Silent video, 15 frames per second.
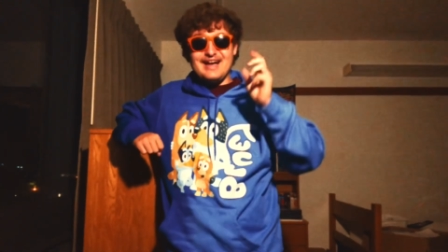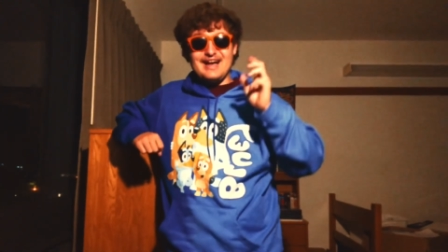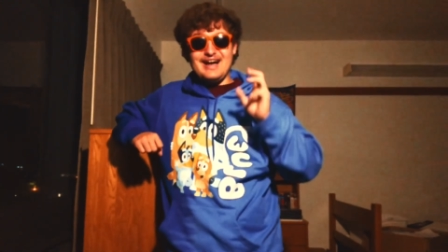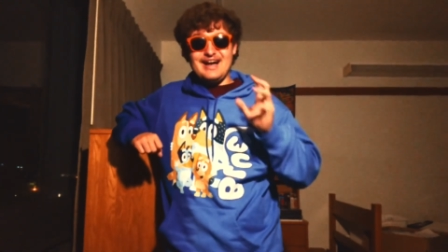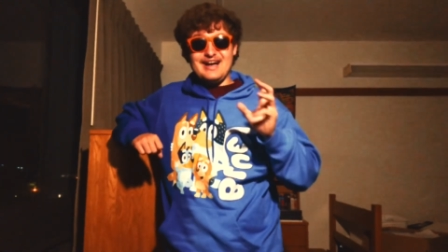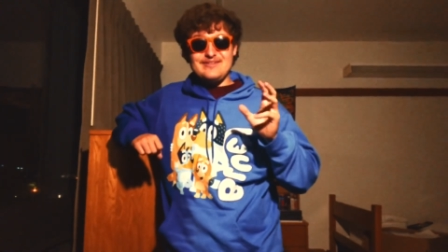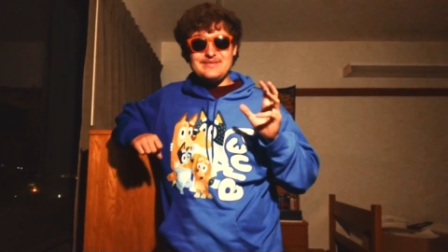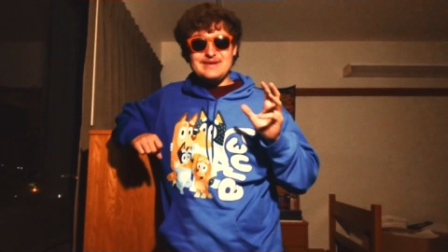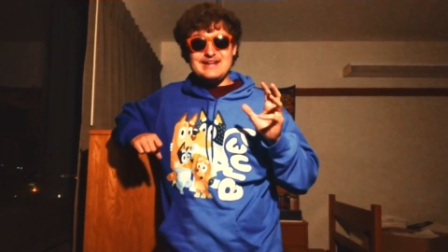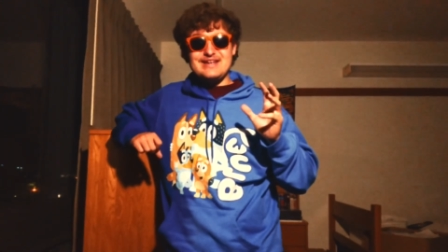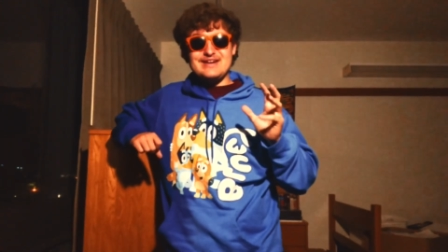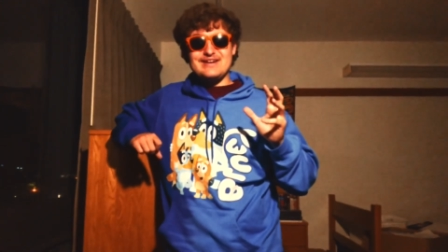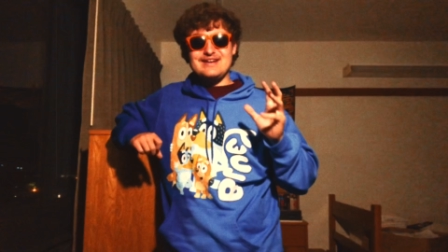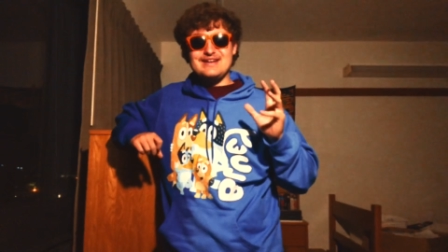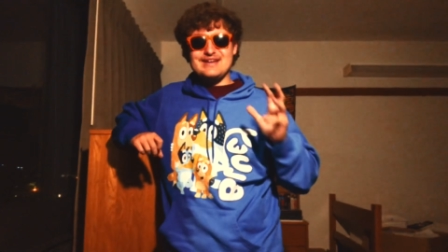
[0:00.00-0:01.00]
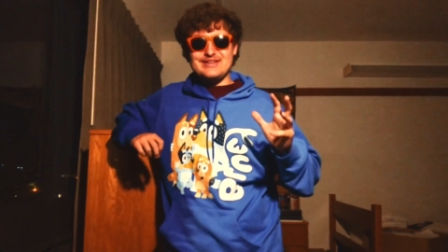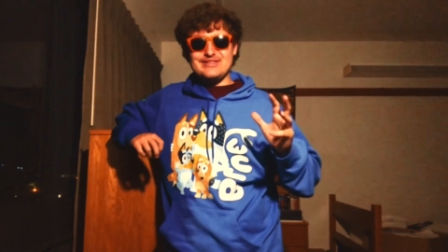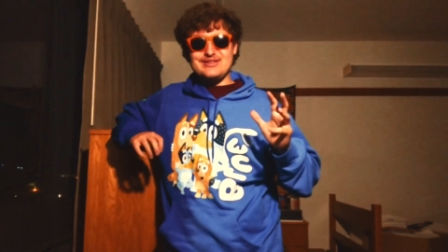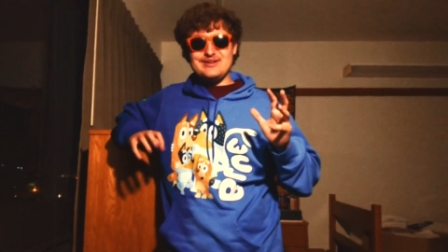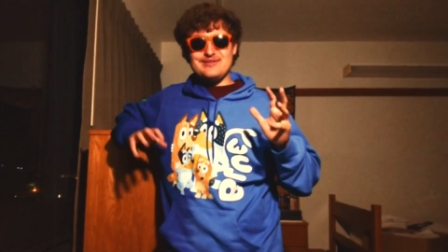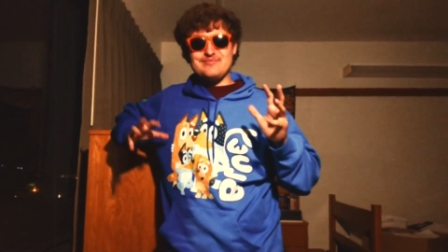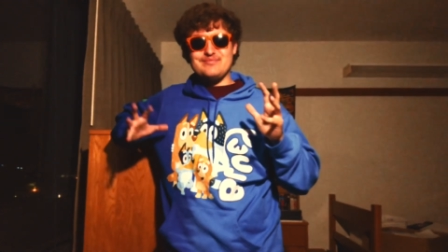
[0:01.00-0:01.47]
I've been hearing
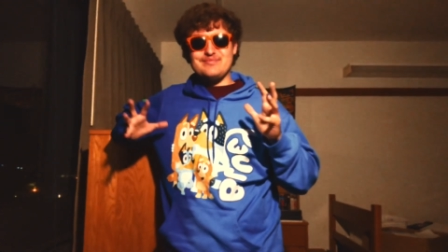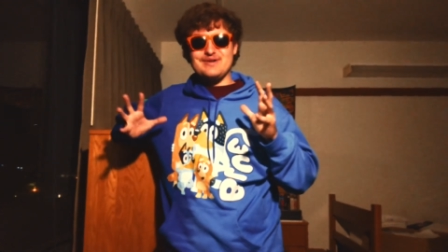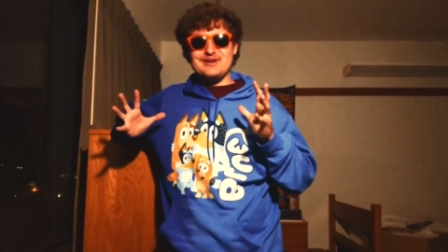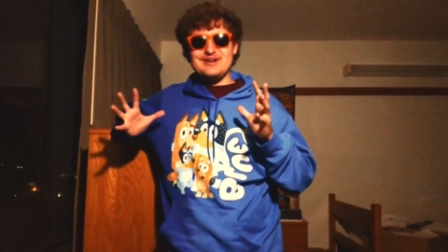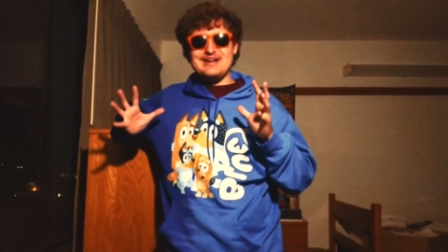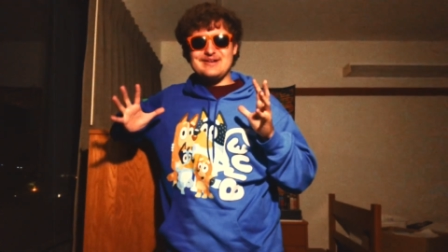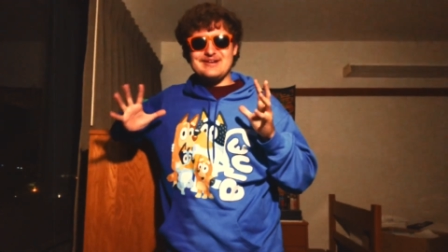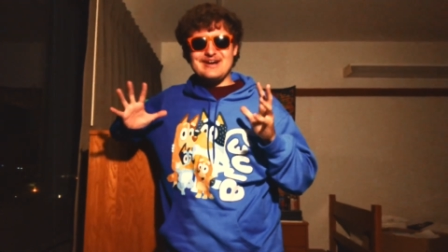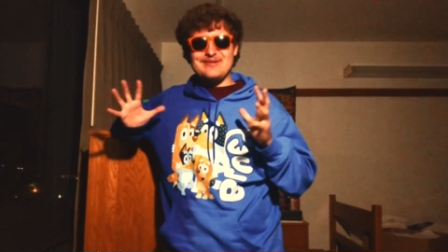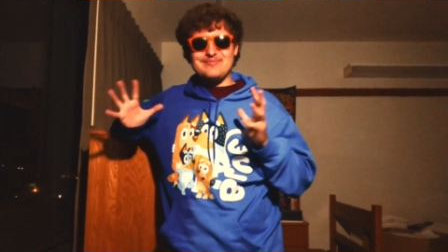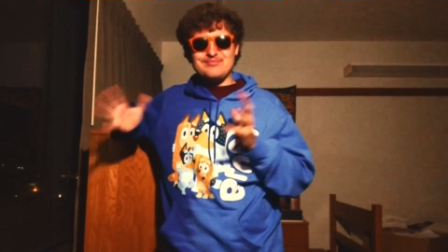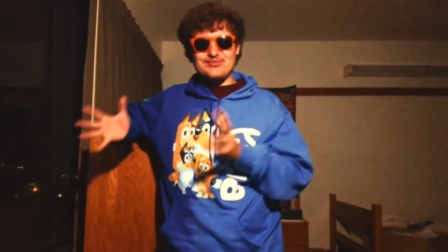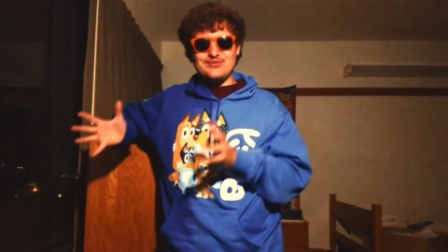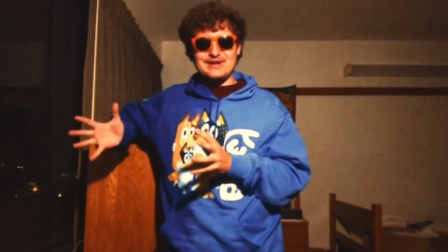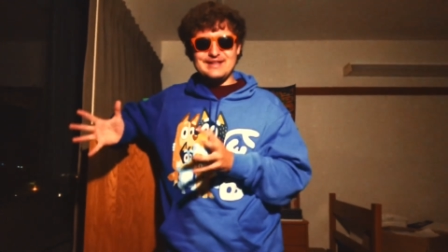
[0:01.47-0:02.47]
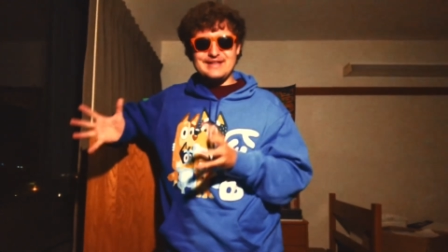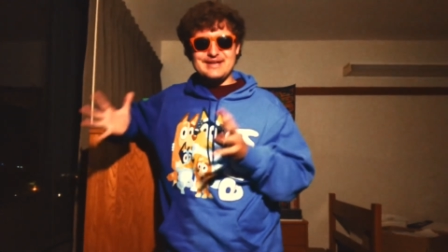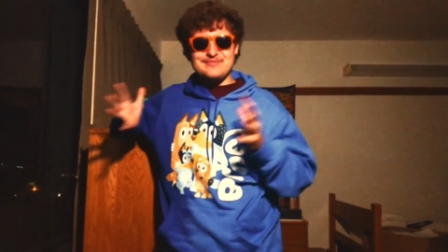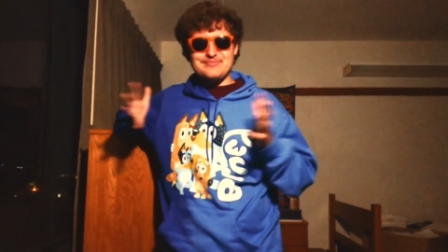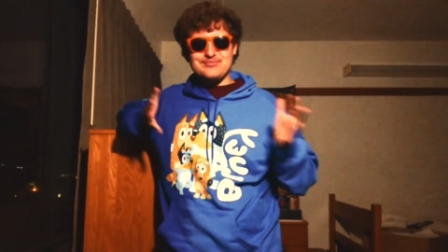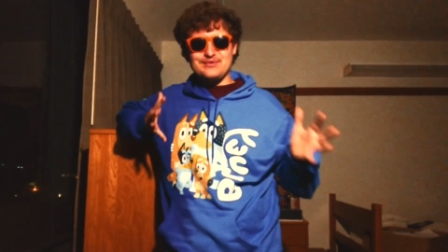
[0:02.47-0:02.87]
nothing but brilliant,